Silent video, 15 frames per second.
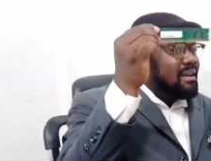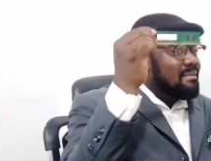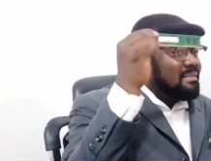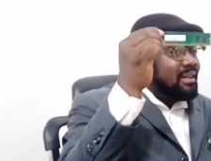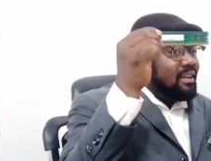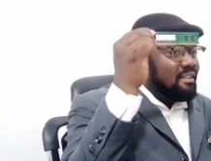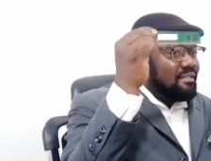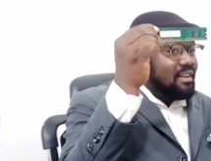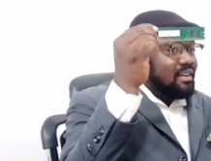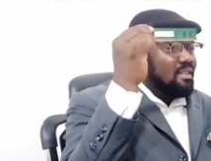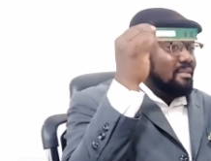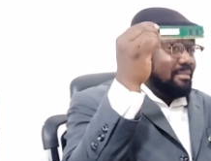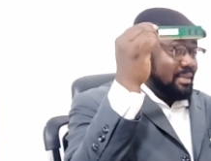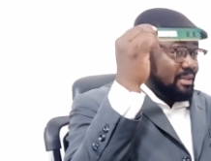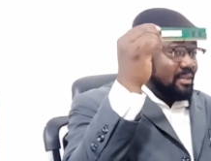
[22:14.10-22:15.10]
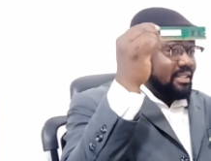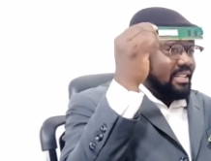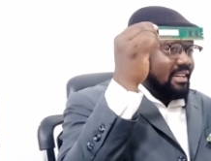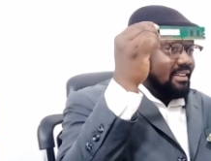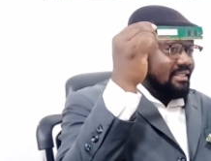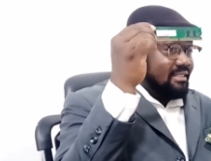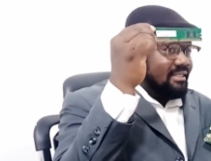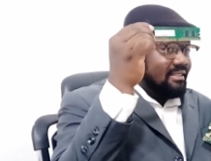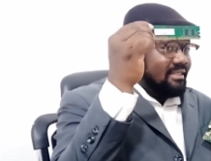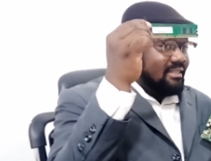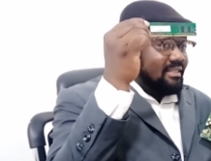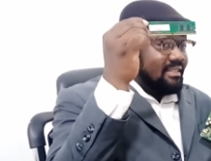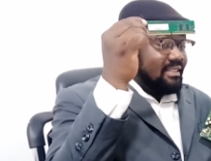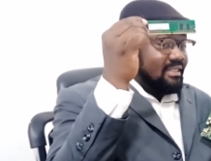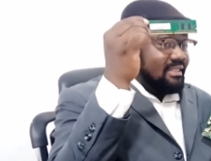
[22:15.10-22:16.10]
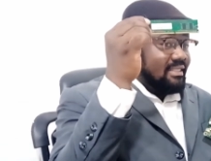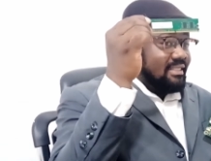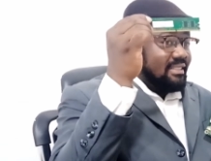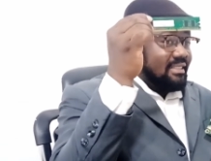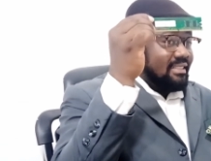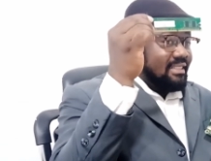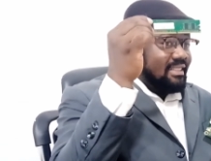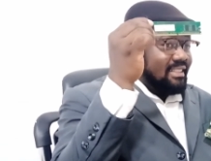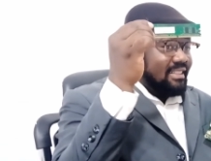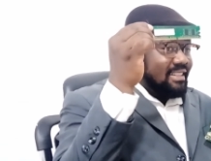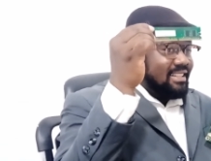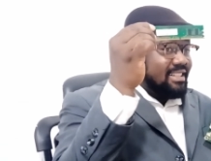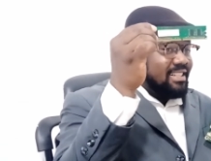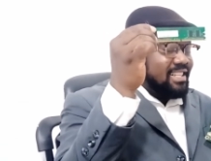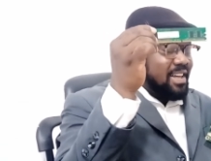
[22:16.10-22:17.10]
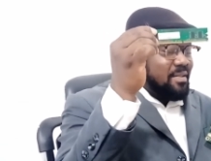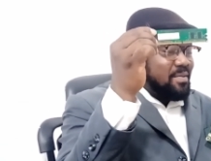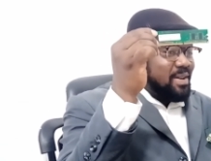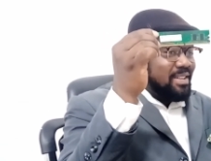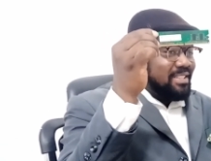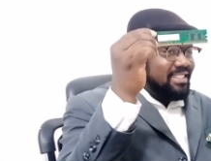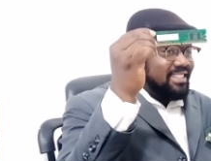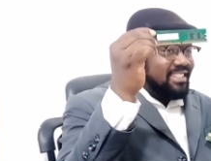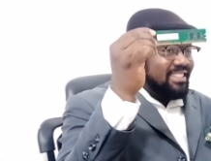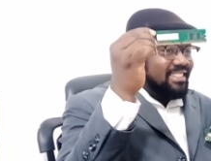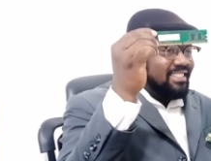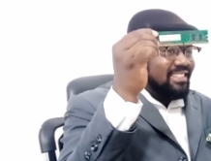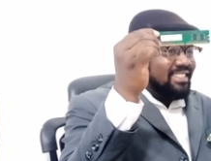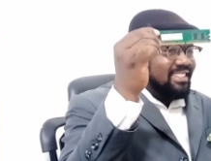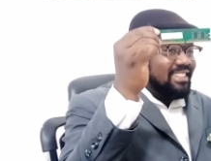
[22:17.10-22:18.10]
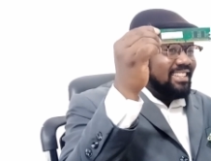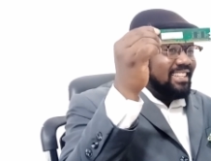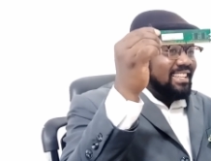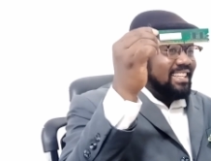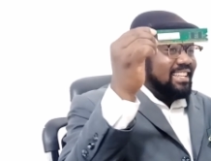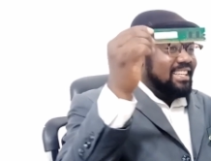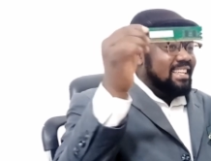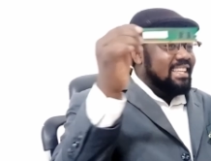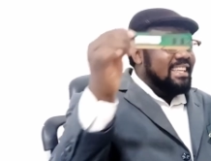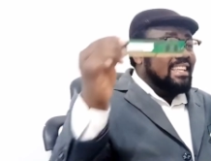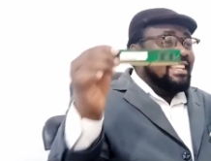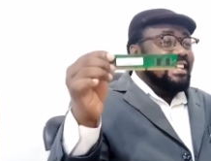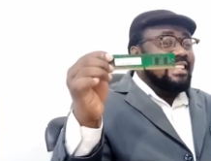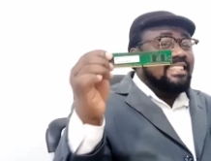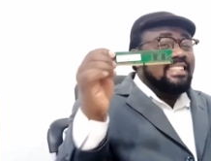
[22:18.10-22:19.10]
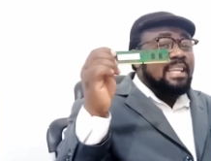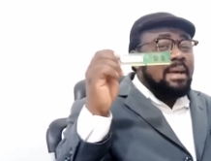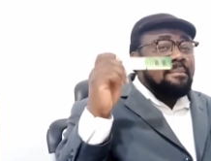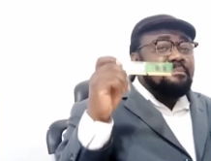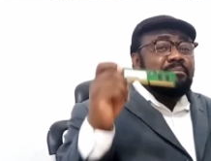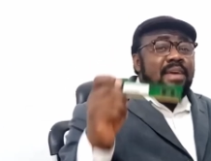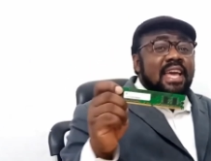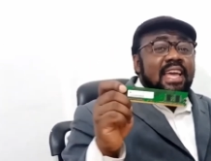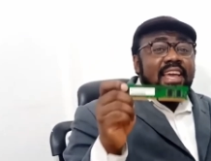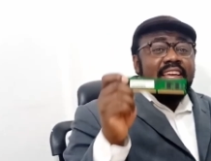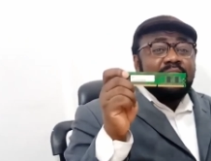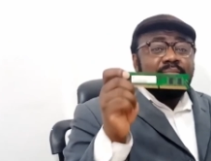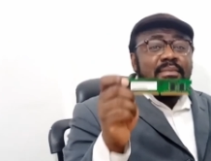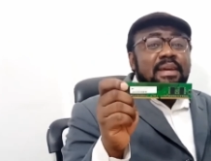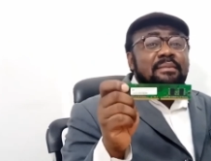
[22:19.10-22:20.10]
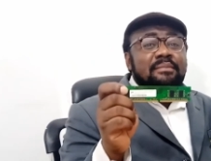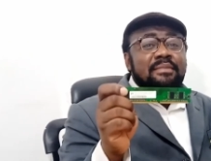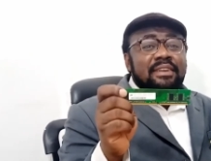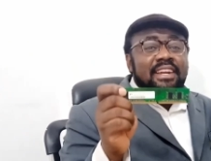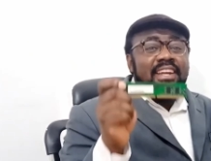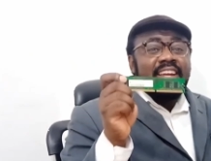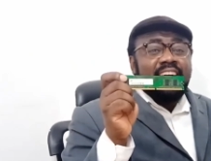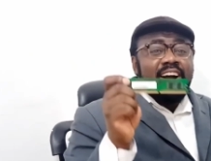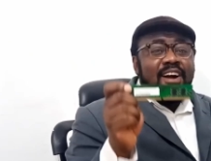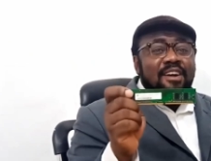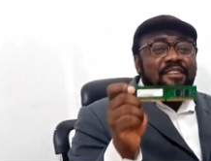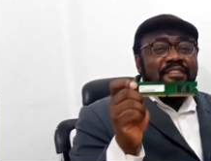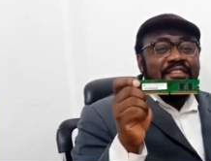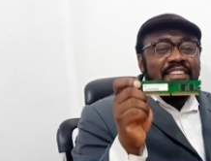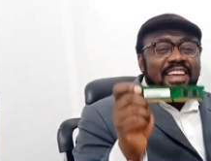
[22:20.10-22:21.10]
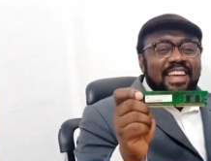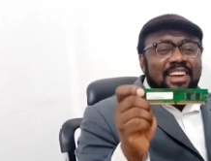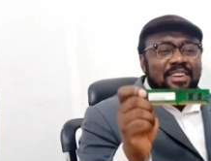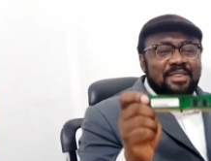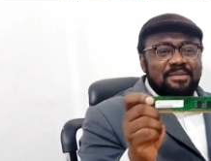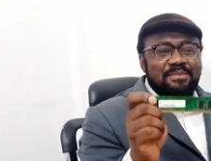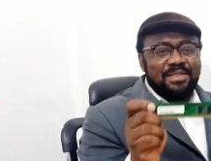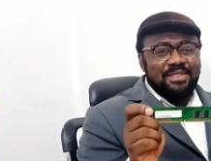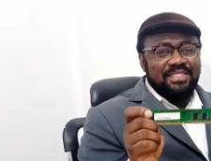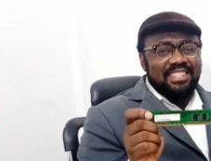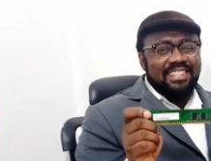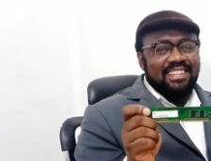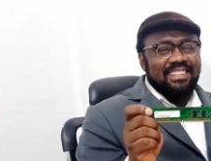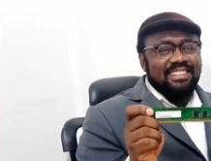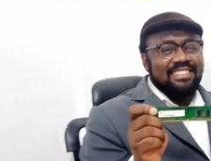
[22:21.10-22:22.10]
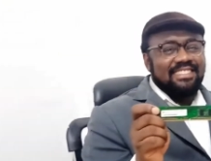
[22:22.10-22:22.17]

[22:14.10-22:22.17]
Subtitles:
memory of a computer. This is the words. The main memory of a computer.